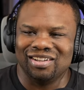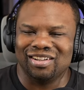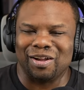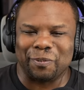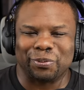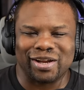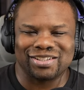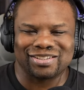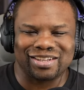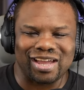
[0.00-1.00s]
Our
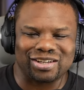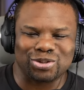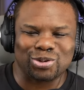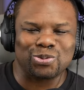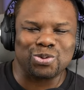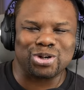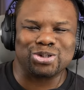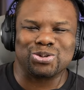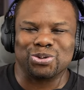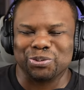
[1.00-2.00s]
priceless theatrical
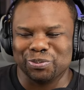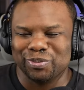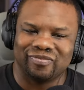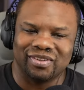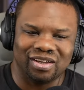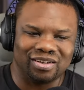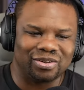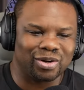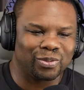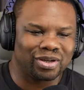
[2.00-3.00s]
wardrobe. Uh oh,
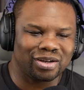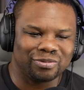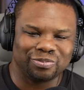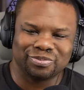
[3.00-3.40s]
here we go.